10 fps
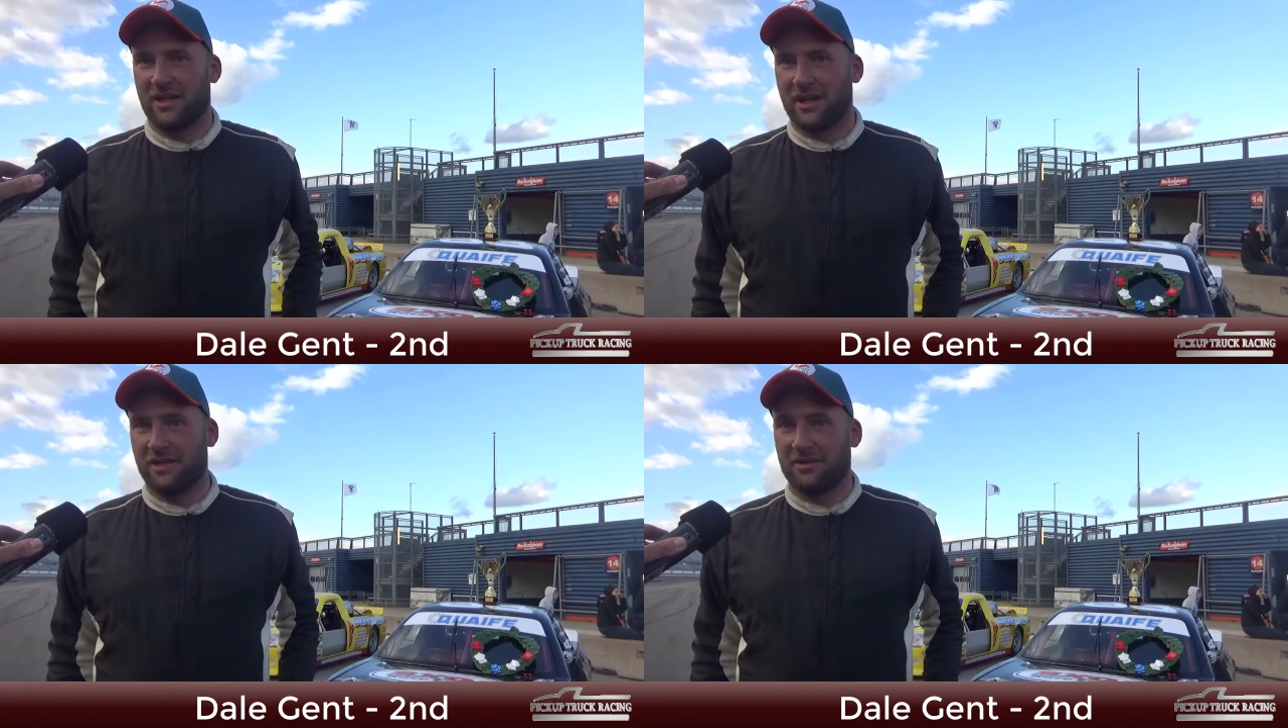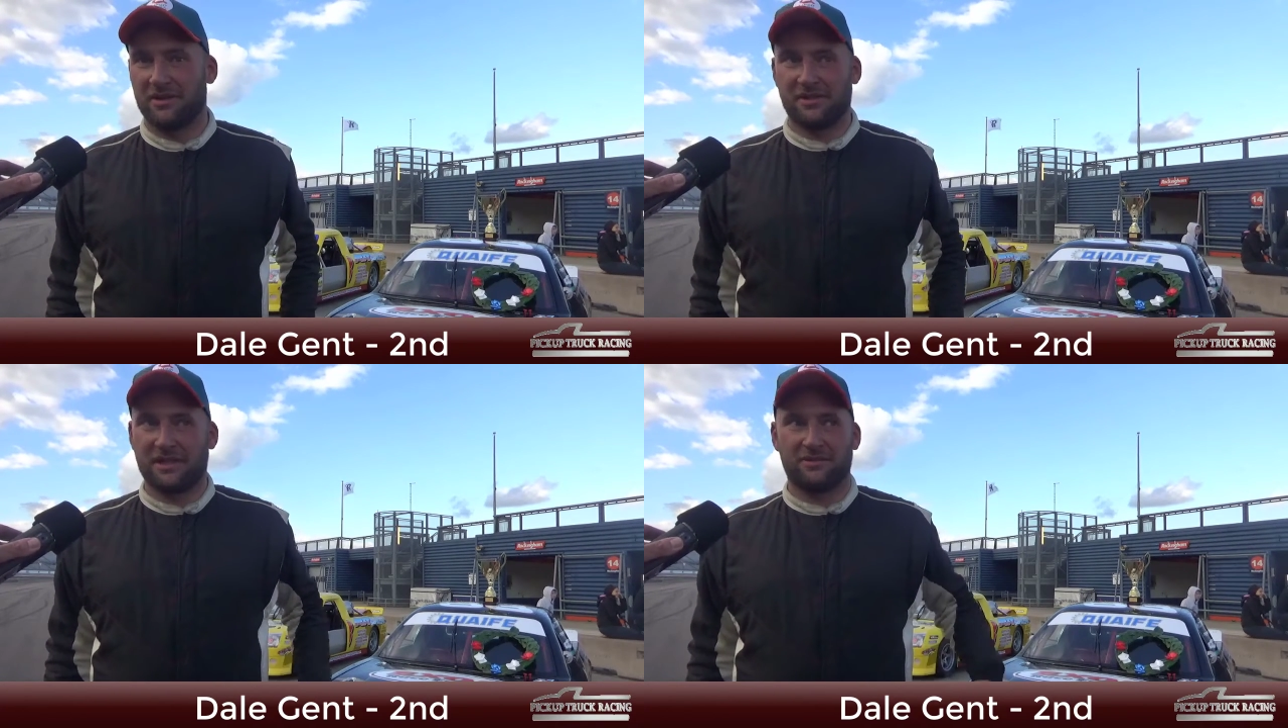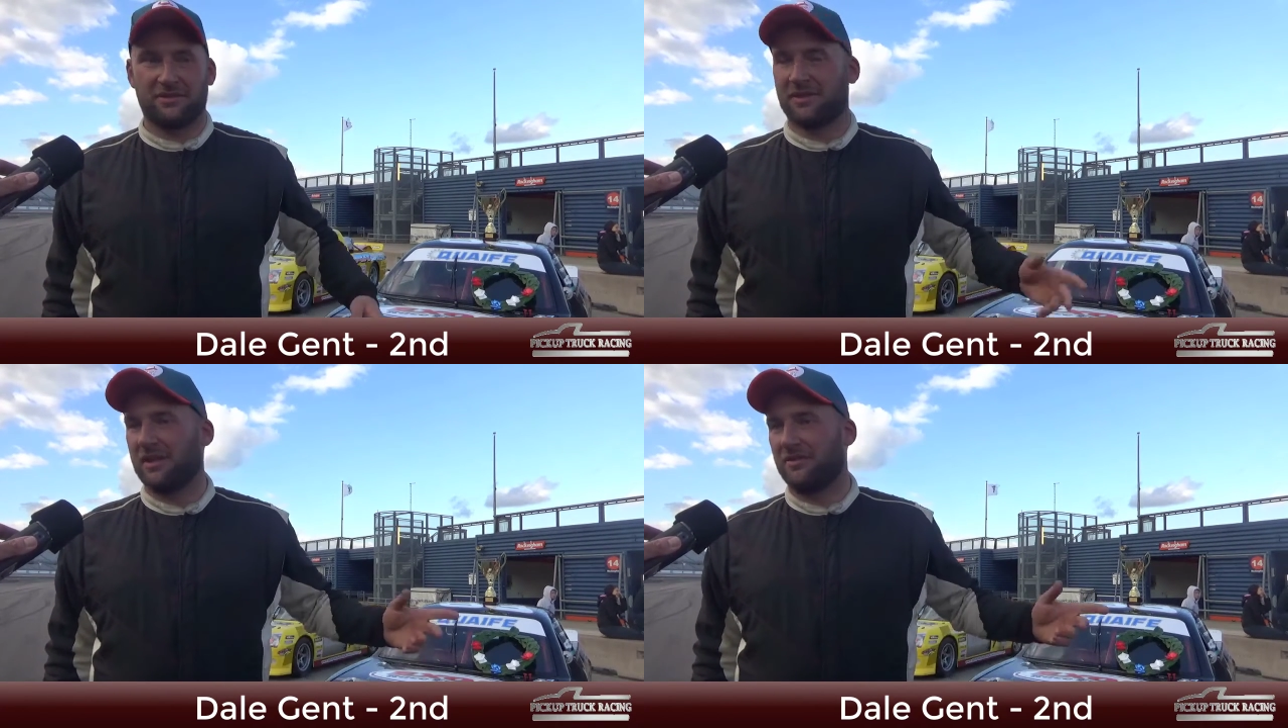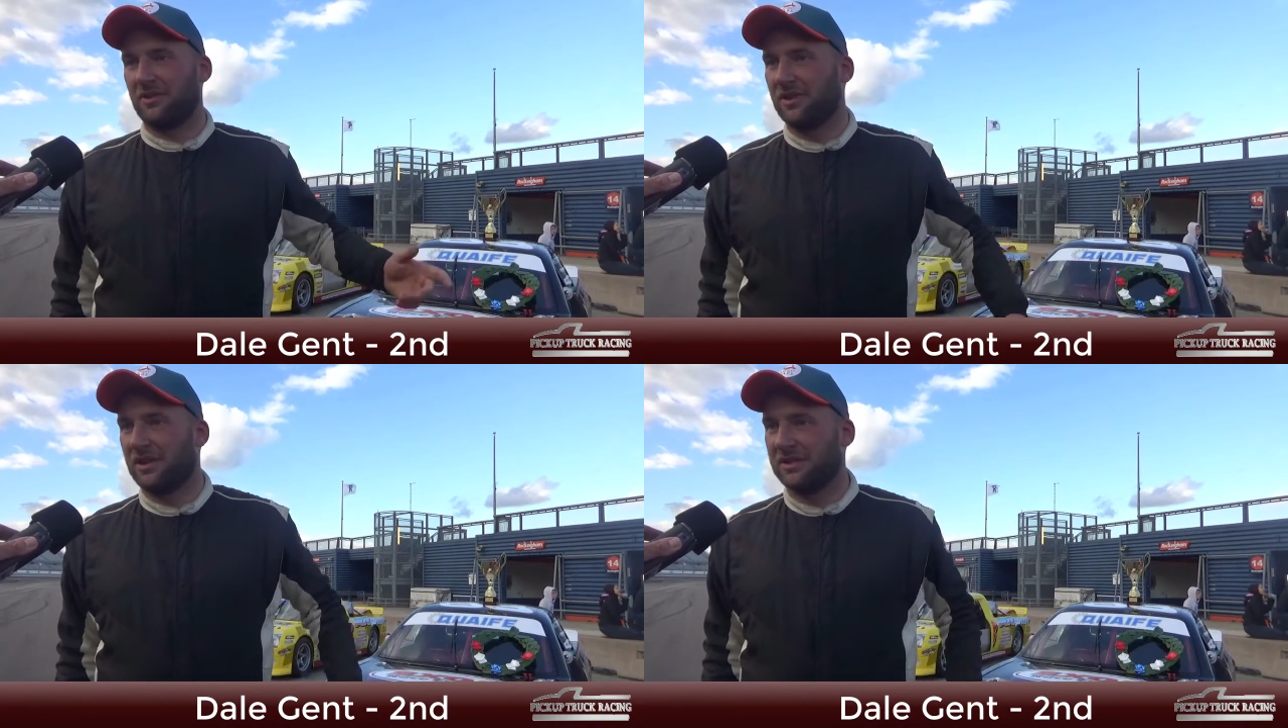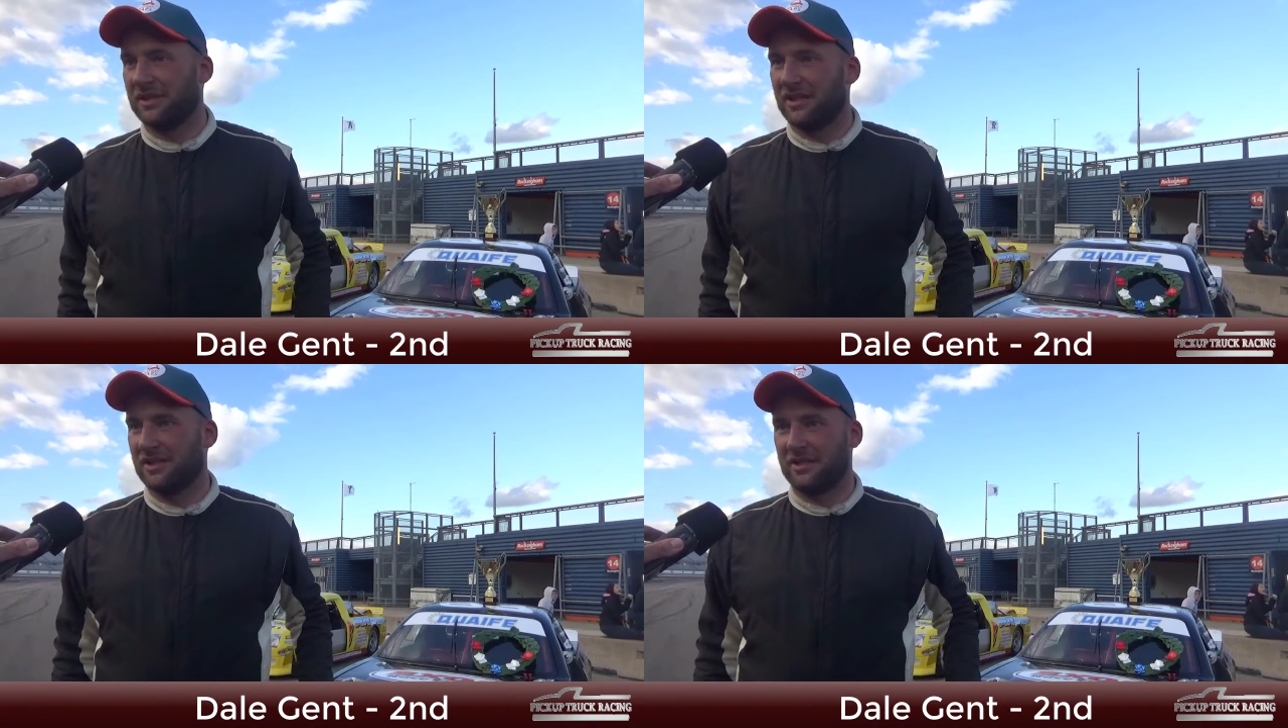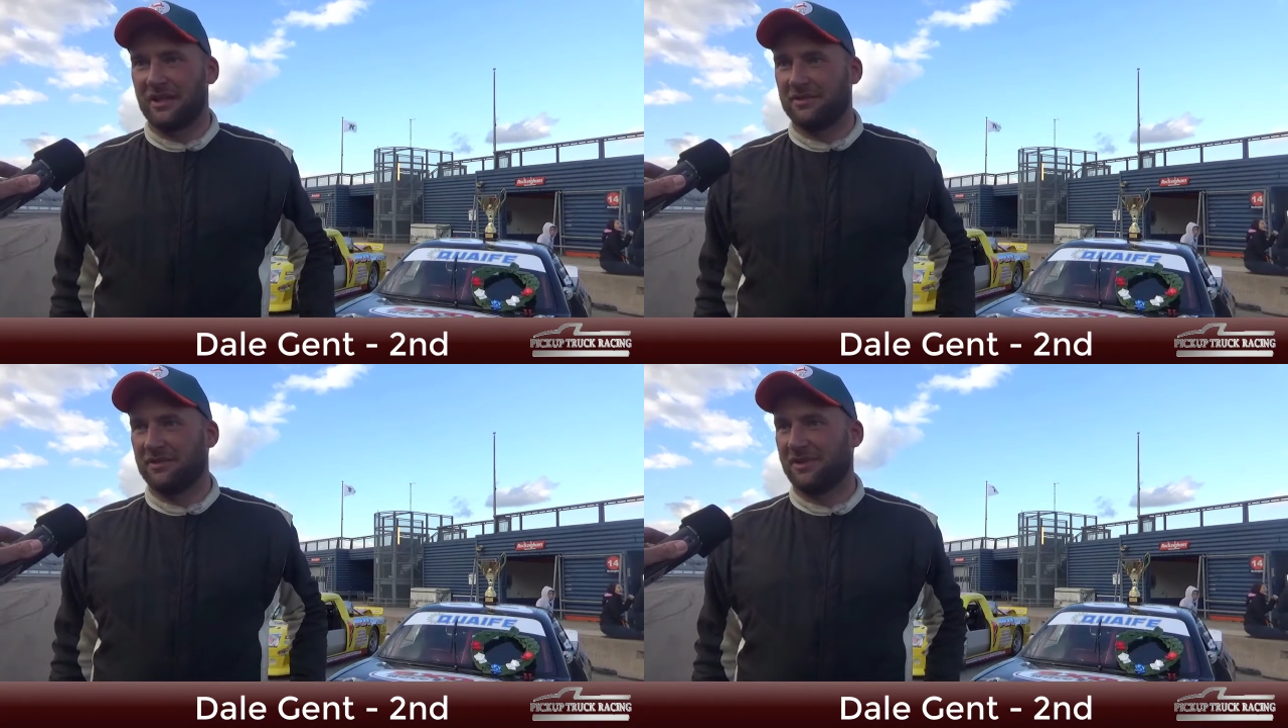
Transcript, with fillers: and it's down to Dave Longhurst and that, that